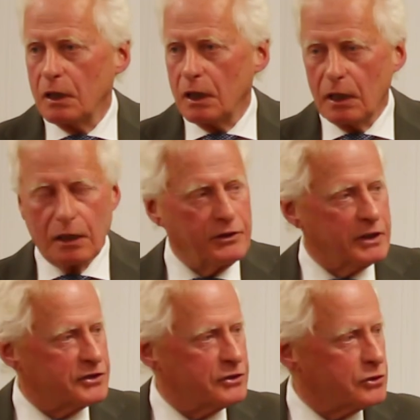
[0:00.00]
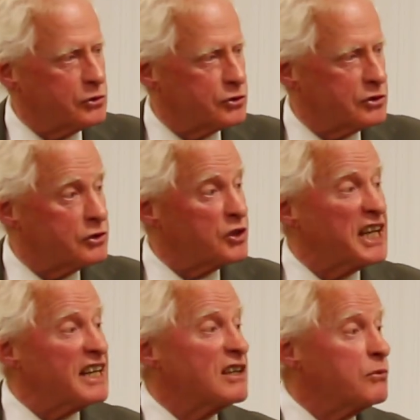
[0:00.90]
uh, the institution
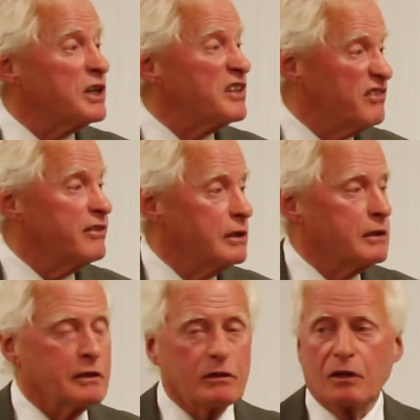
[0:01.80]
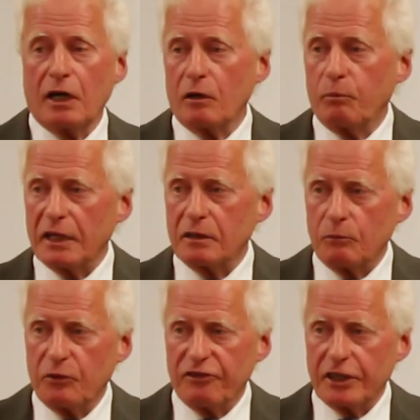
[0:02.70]
together with the
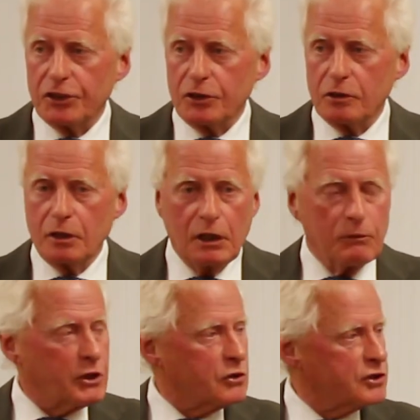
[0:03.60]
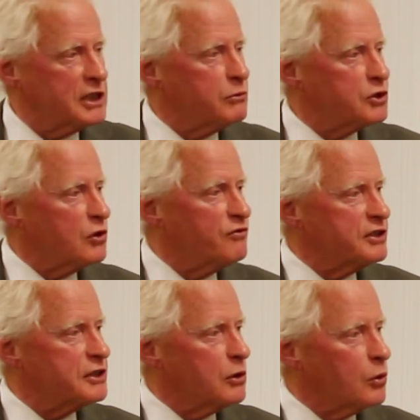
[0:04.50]
chiropractic profession, because he was
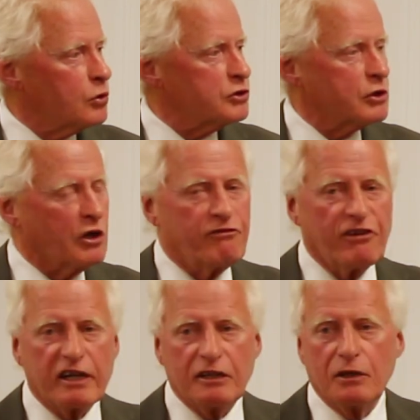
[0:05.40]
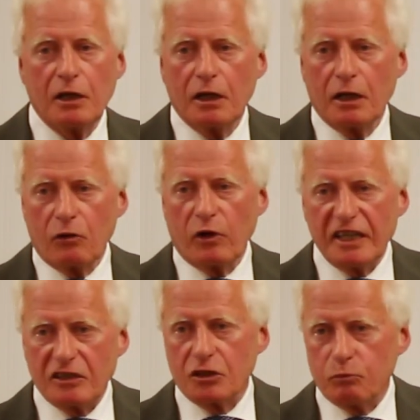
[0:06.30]
obviously also a very
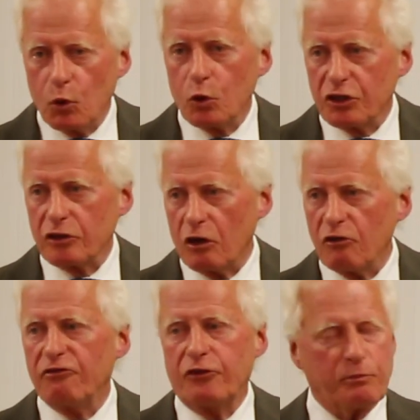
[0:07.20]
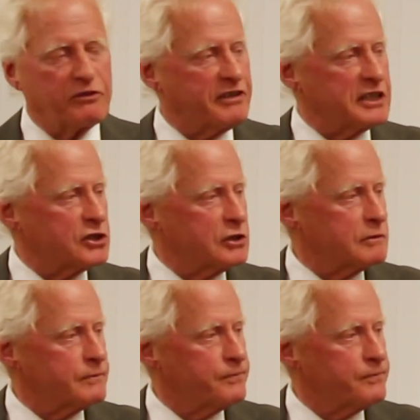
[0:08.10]
great supporter of the profession.